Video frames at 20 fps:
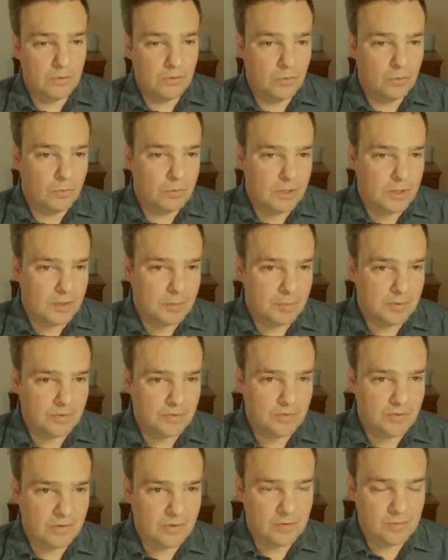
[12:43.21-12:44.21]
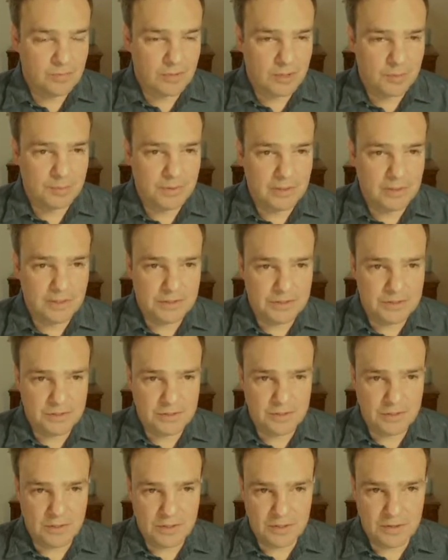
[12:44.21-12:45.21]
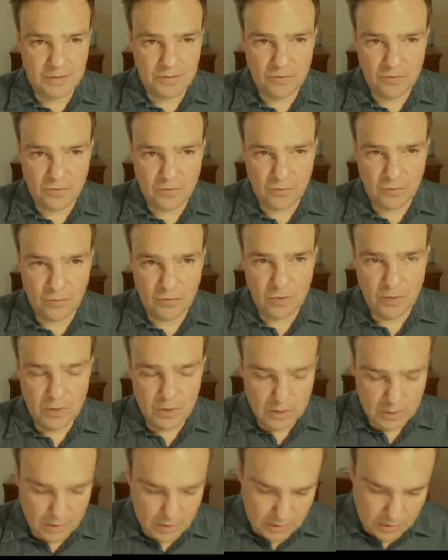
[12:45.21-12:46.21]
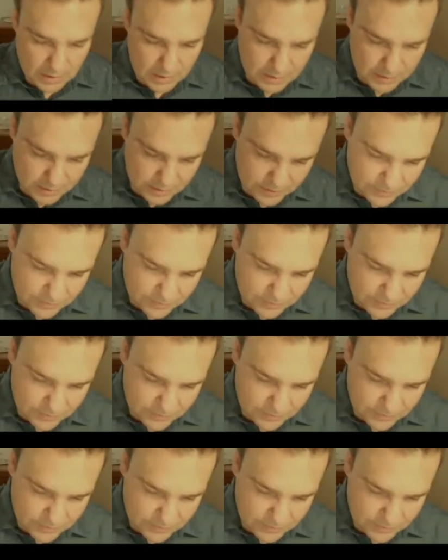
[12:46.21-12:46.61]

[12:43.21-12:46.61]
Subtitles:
what happens to this population. And so it's